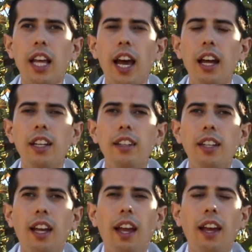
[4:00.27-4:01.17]
of that,
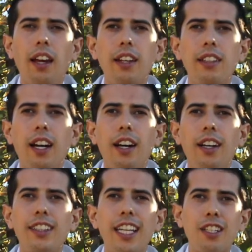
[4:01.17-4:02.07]
and
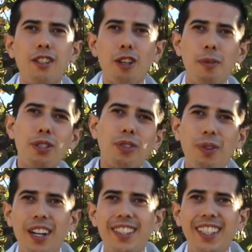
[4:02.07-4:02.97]
thank you so much for
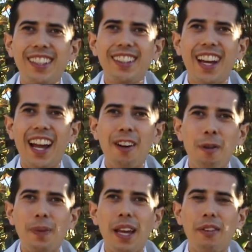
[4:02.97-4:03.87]
watching. I
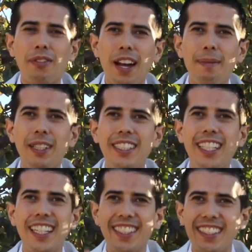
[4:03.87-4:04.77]
hope you have a fabulous
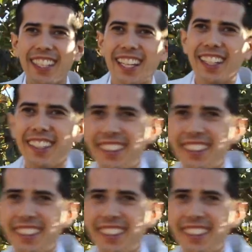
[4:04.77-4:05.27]
day. Take care.